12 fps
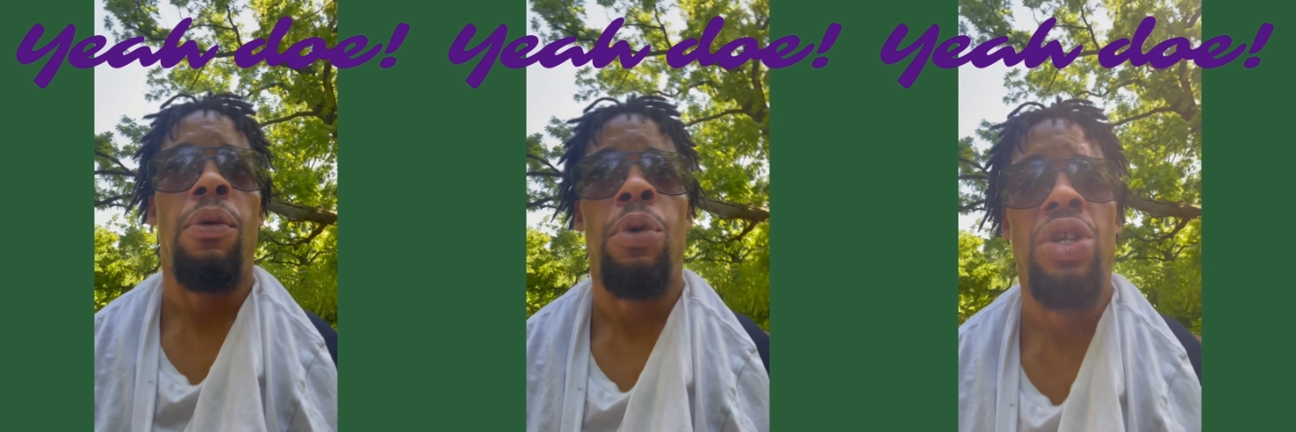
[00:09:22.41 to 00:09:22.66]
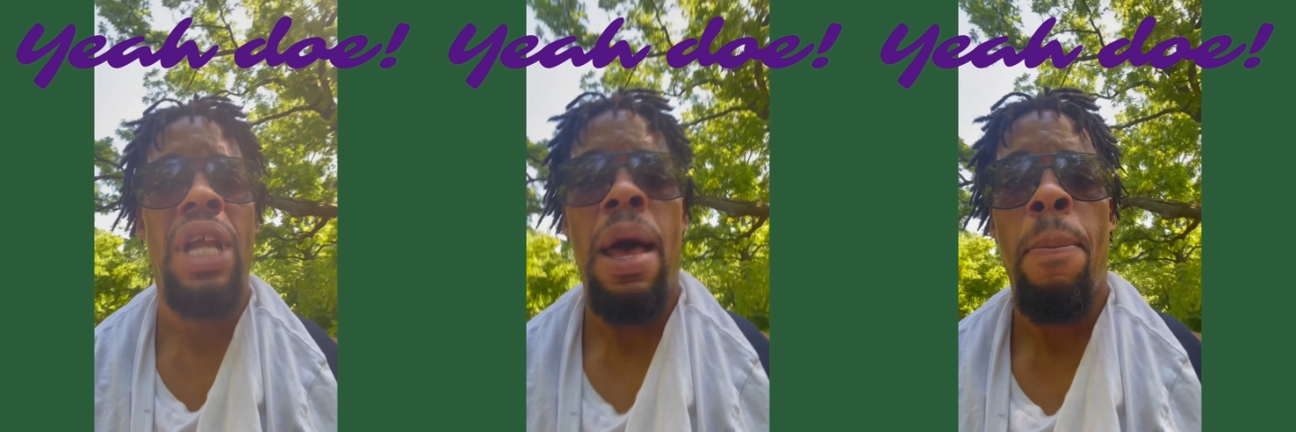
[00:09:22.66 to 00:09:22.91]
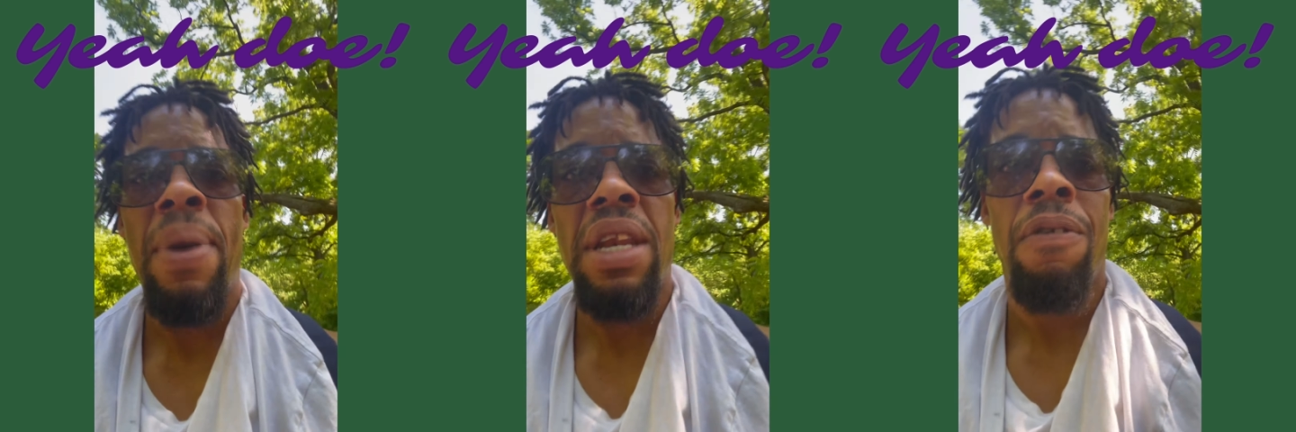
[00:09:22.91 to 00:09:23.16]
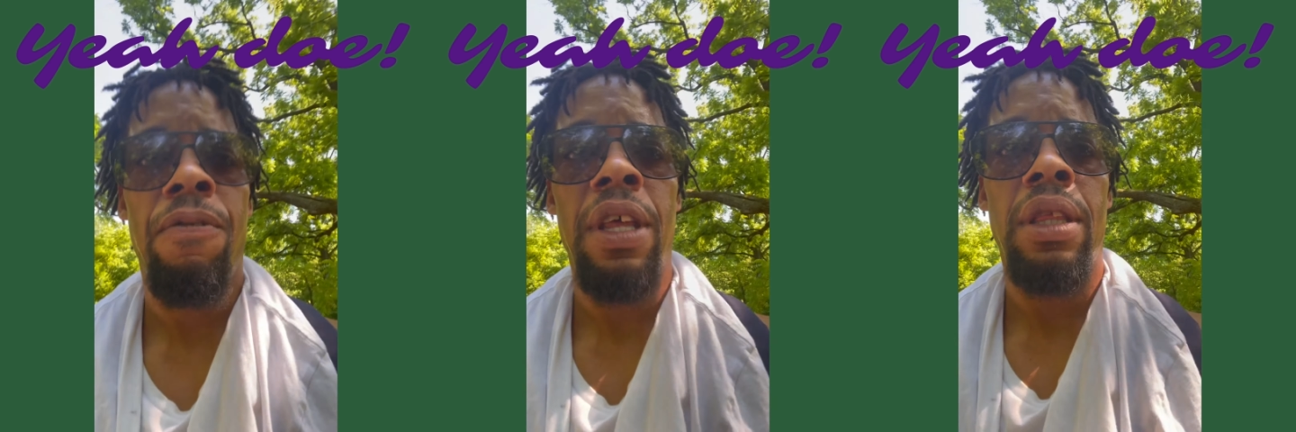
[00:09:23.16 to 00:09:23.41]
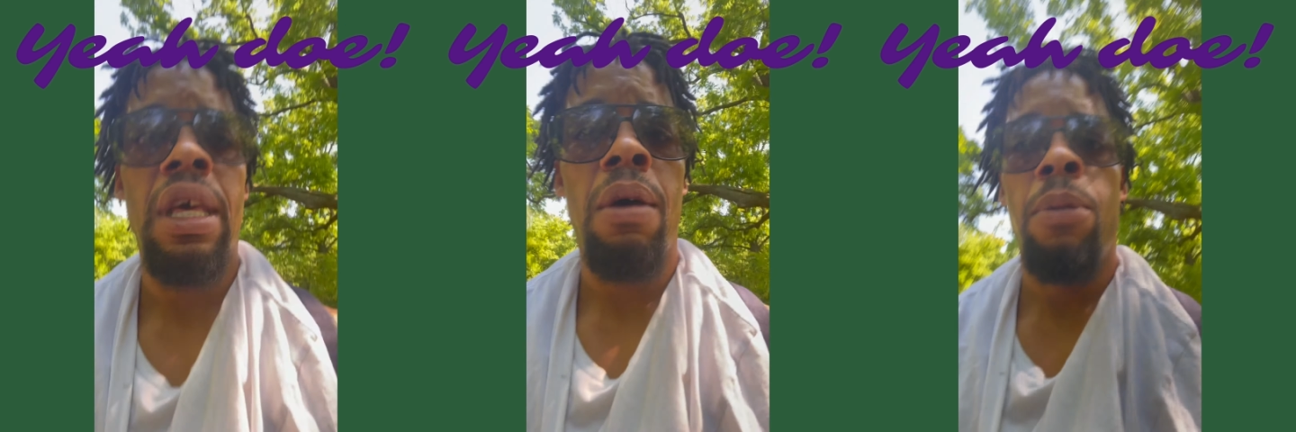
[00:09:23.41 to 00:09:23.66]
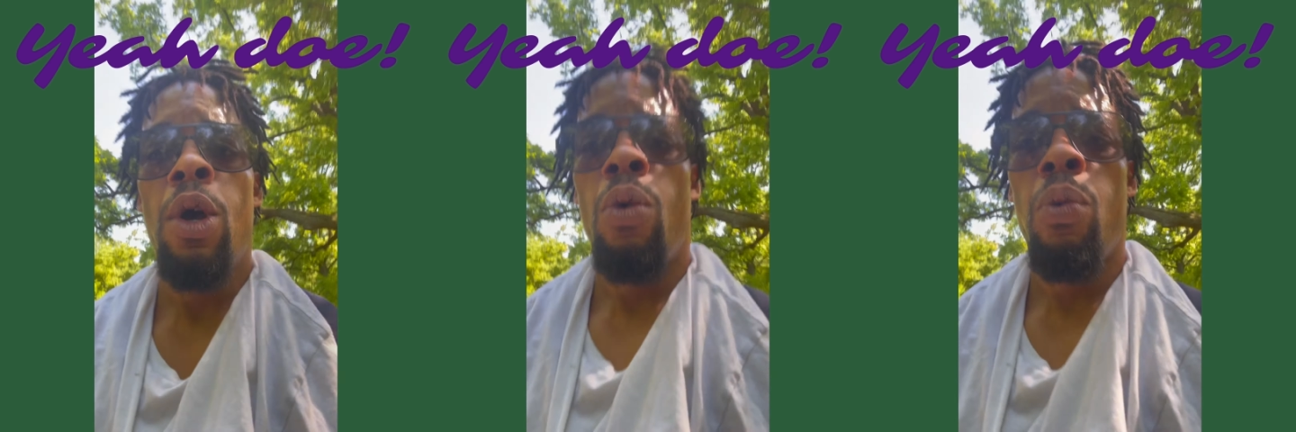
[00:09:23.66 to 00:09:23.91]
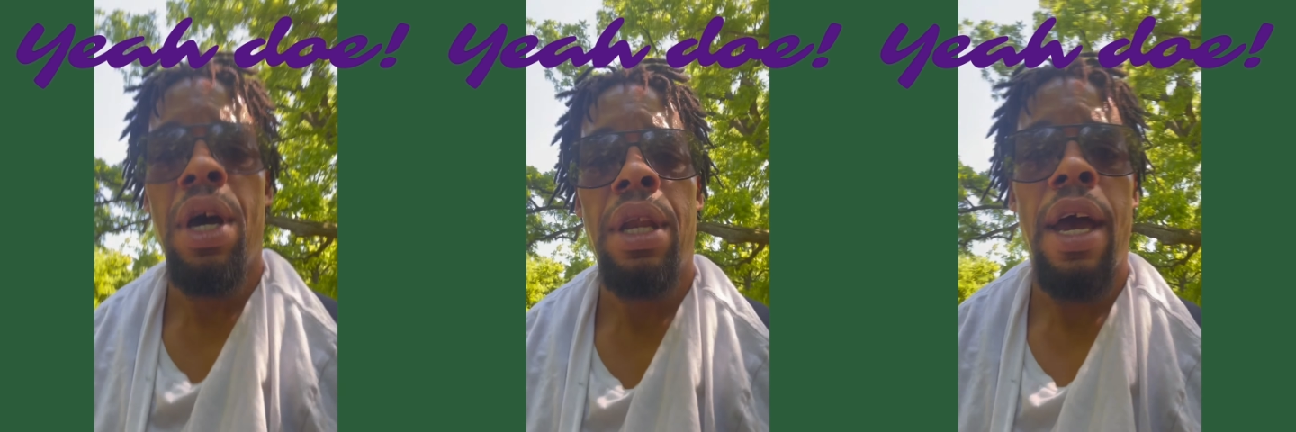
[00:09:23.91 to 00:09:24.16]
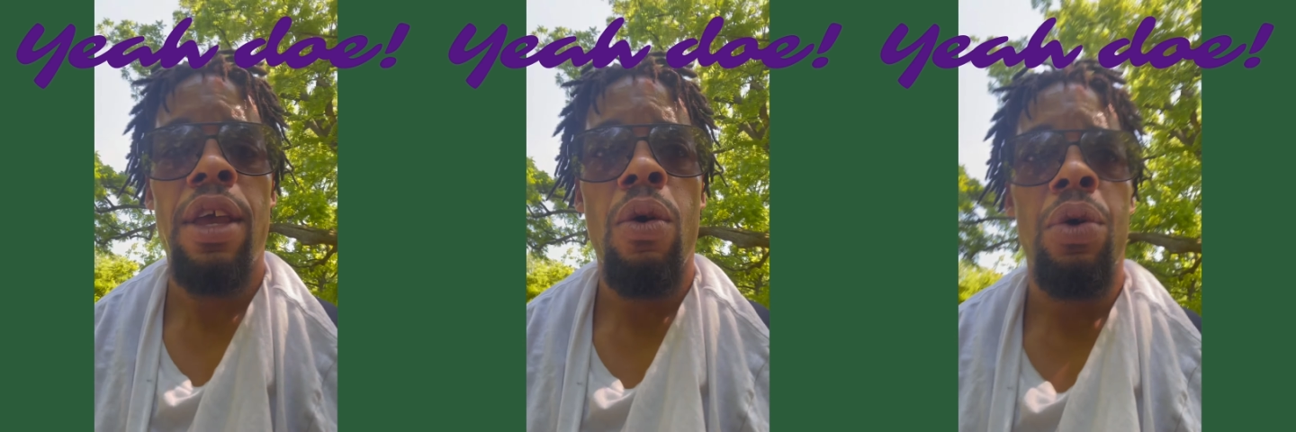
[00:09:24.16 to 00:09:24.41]
it would not benefit them one
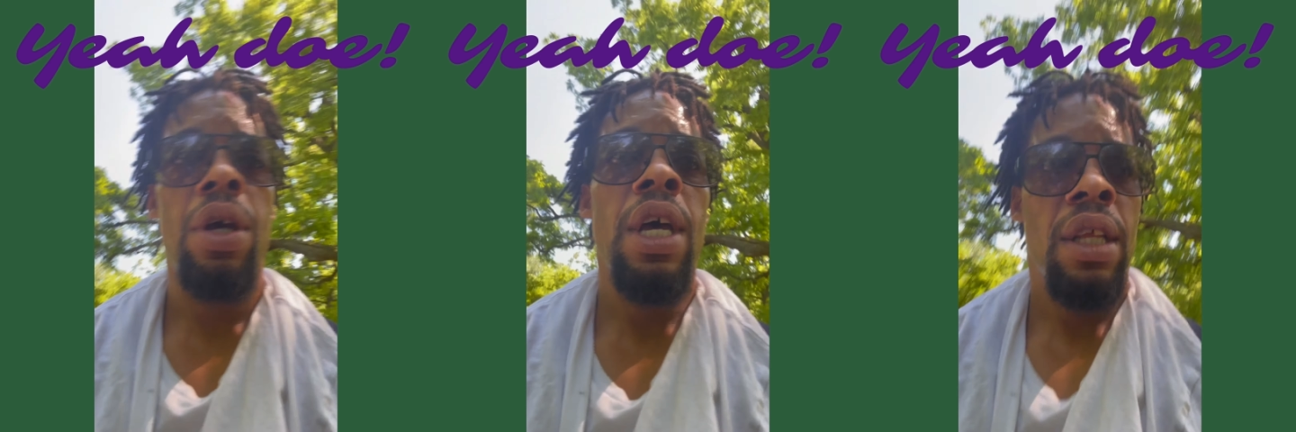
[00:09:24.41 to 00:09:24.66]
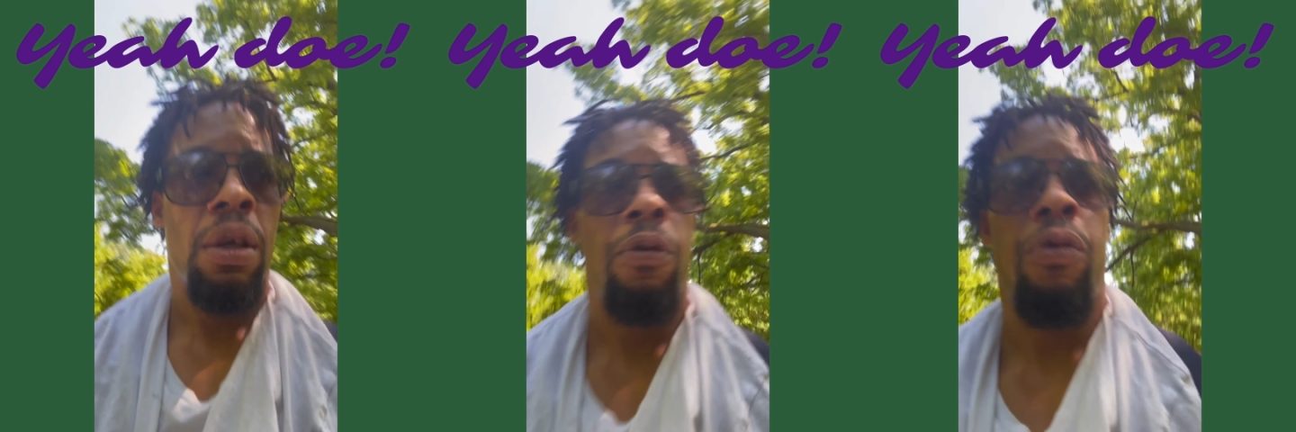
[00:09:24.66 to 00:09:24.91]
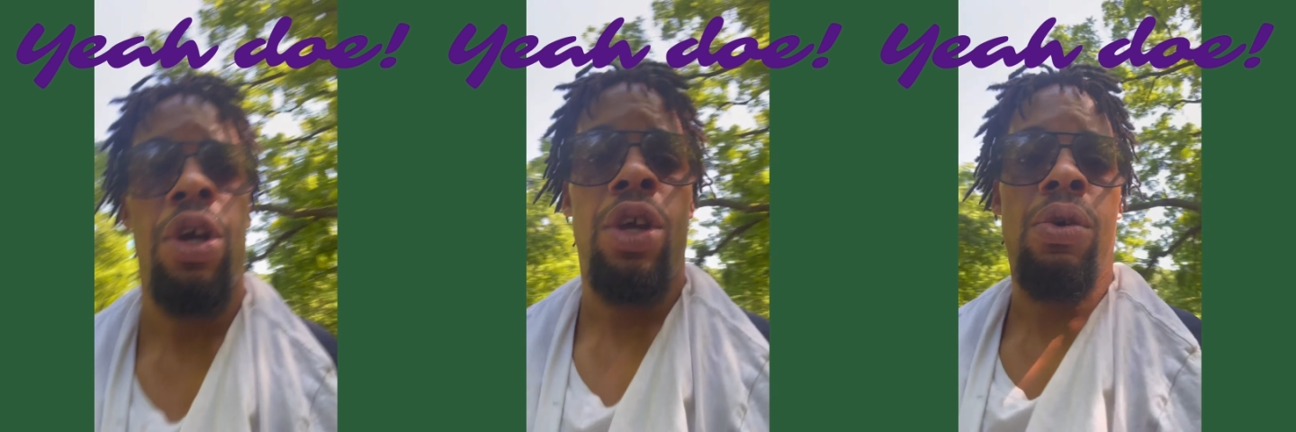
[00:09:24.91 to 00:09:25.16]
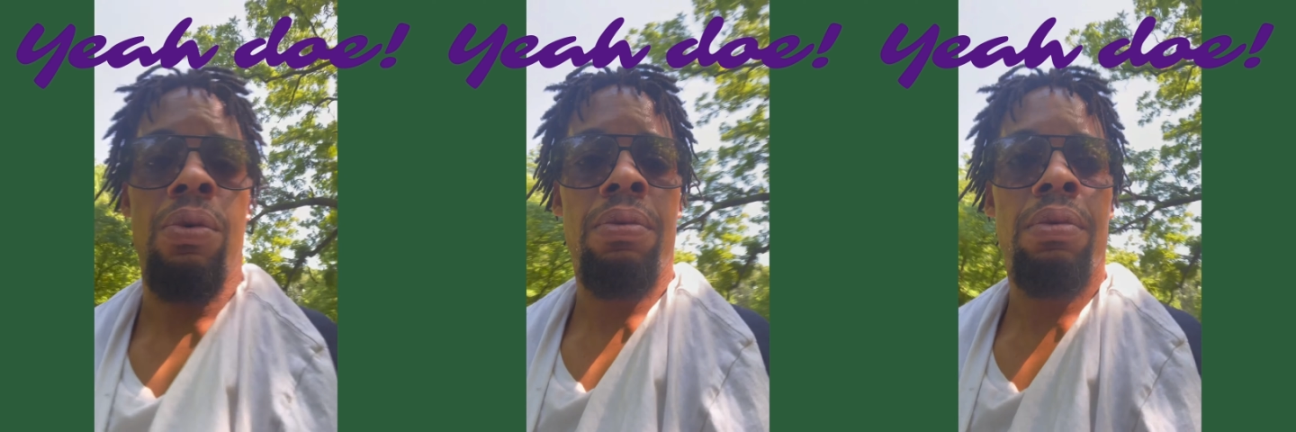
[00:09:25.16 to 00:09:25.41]
iota to free you.